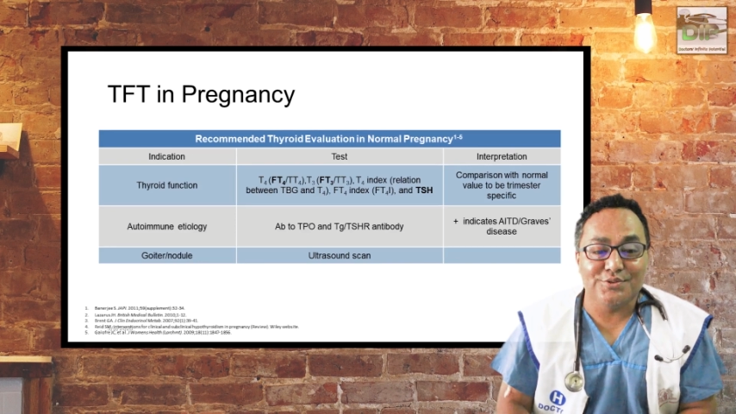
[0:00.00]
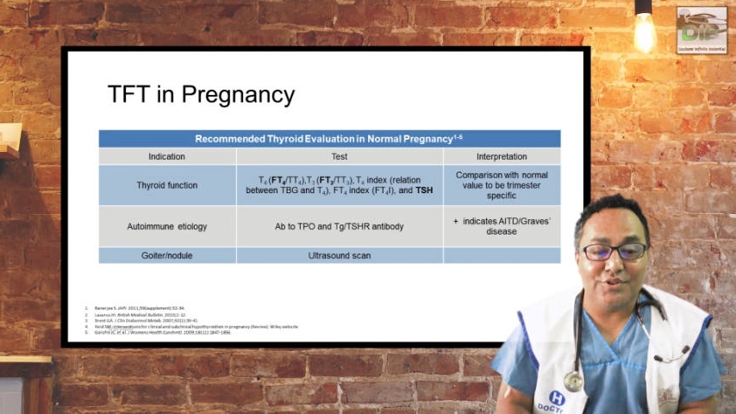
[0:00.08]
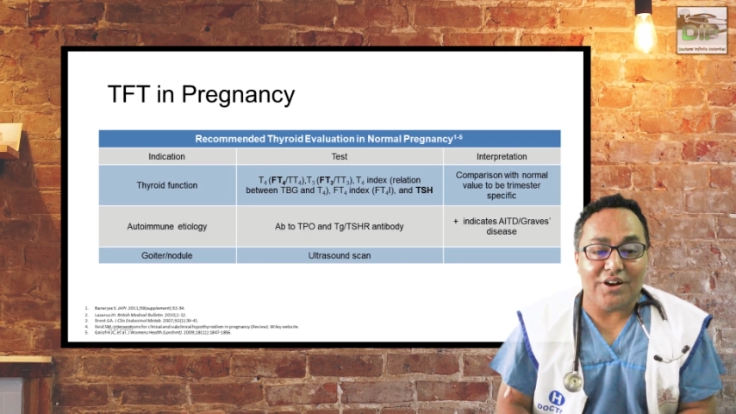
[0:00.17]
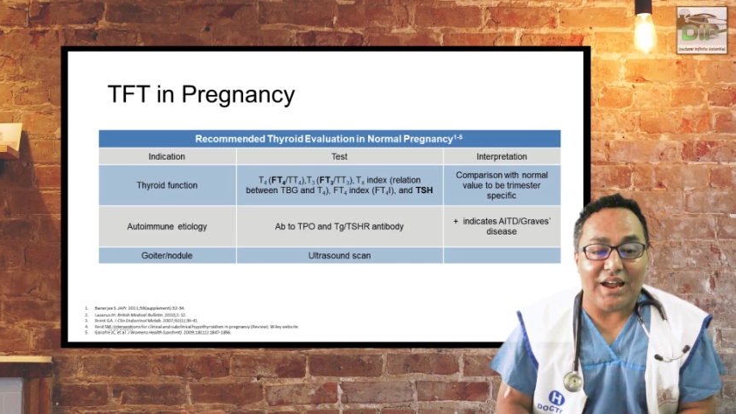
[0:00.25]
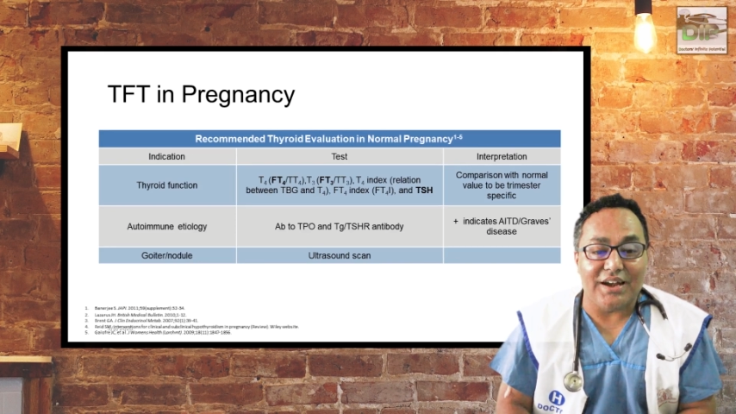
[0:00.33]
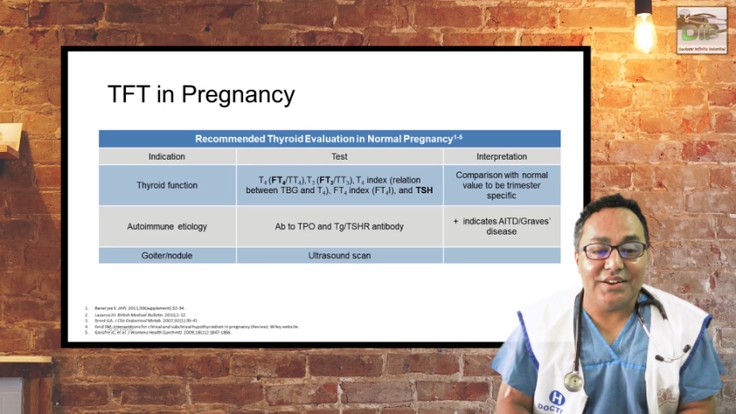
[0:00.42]

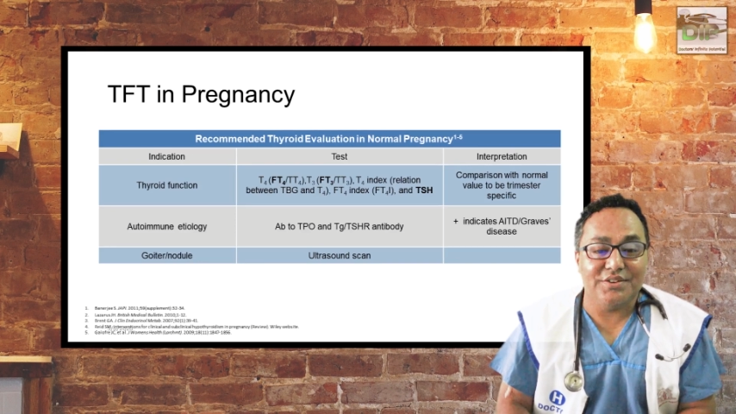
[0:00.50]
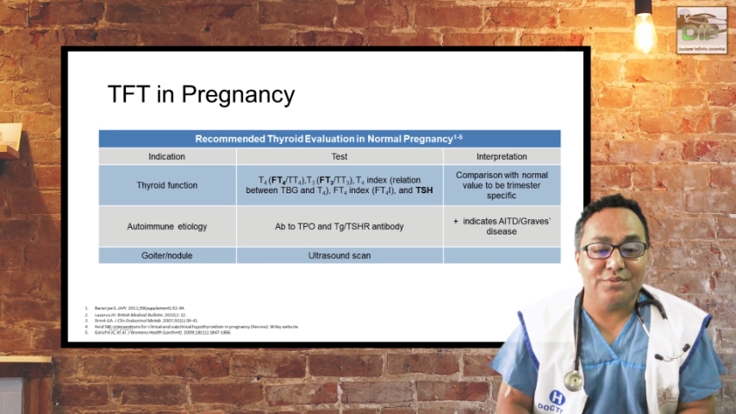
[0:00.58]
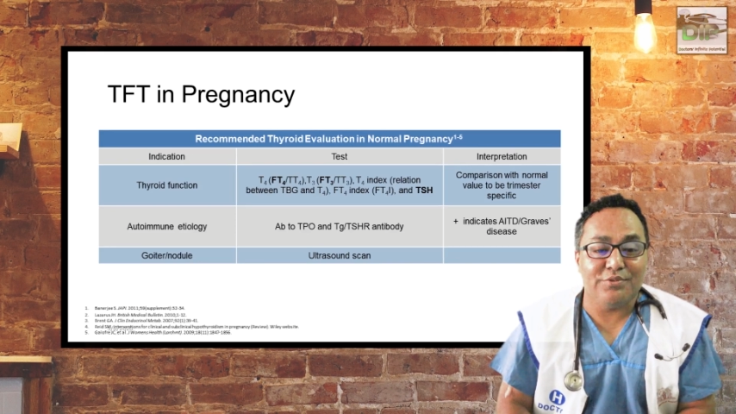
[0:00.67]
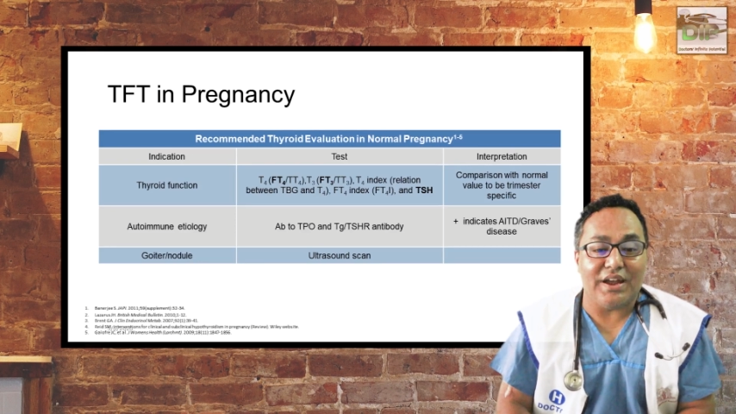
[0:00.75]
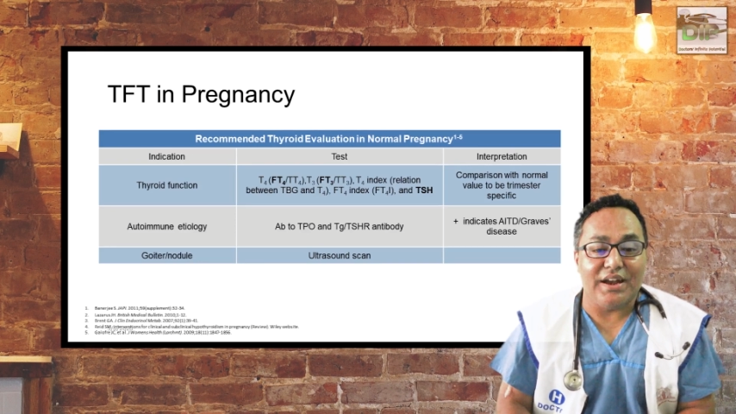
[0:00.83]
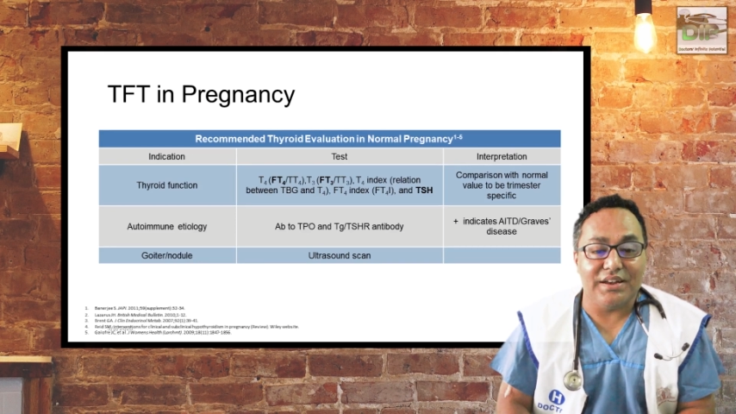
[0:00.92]
do
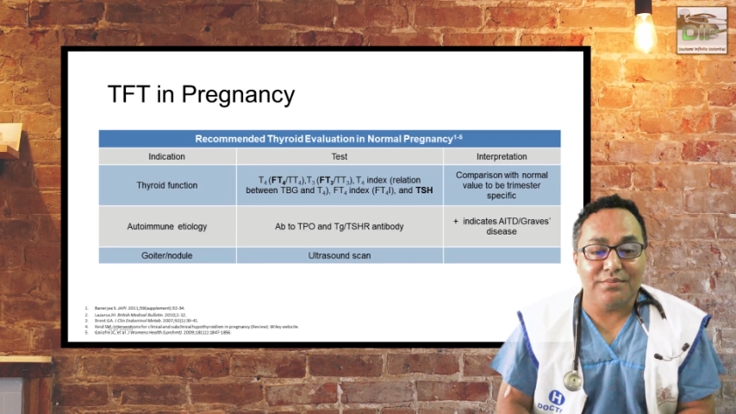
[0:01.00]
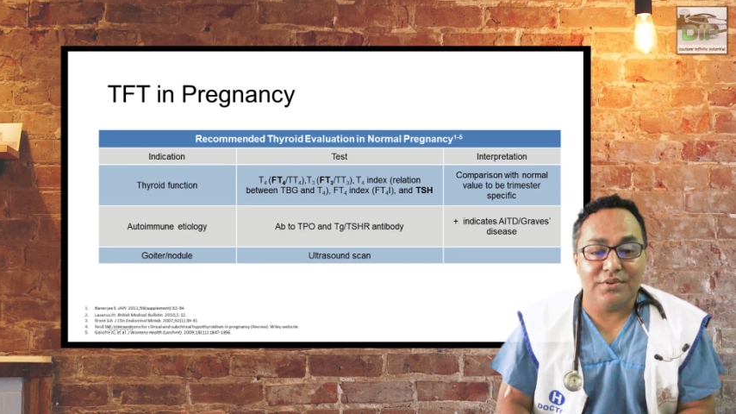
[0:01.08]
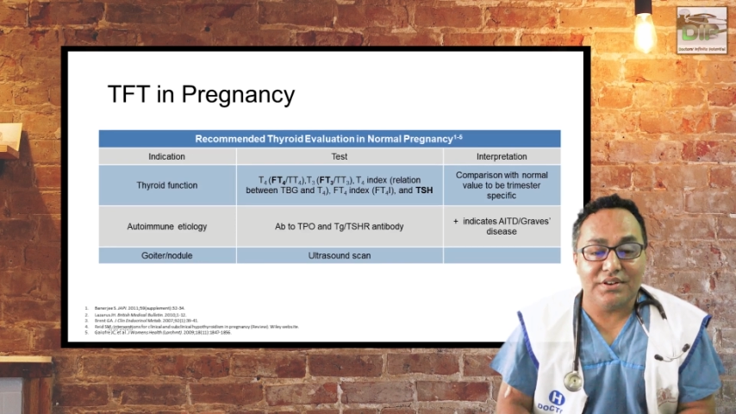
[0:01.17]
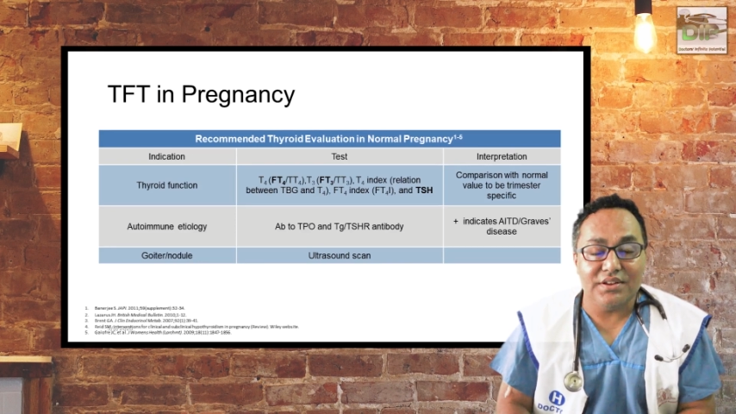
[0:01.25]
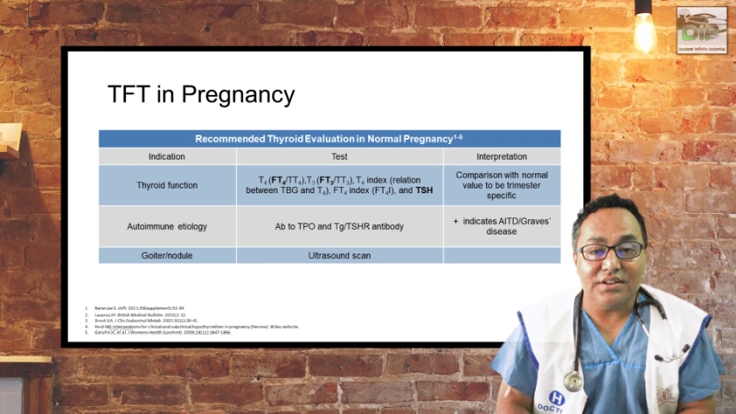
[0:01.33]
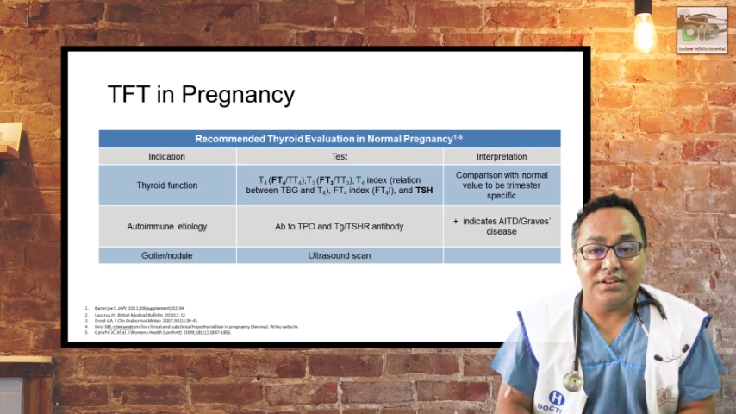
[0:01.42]
anti-TP
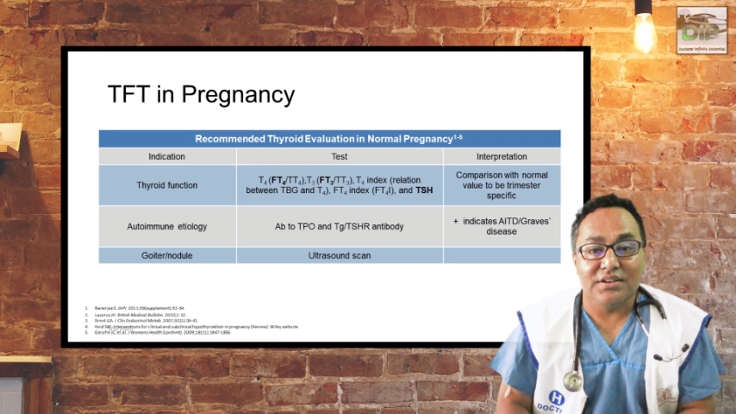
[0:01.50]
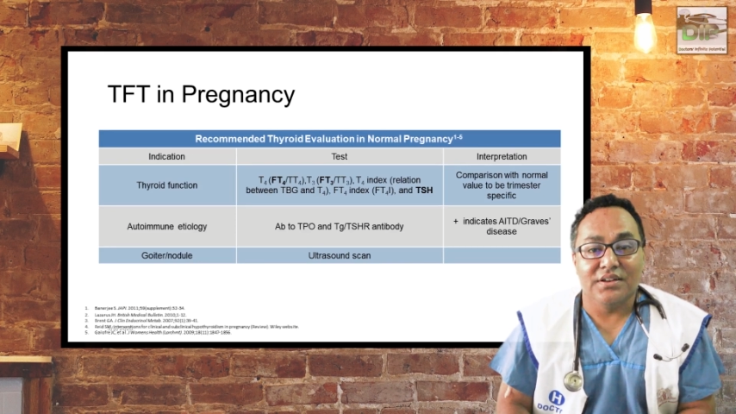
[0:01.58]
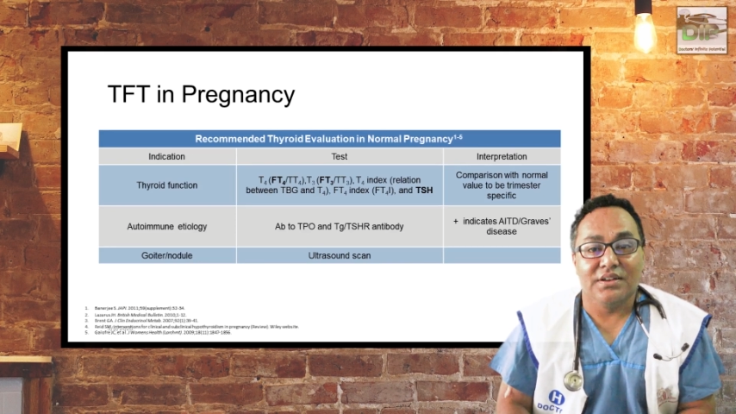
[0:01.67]
antibody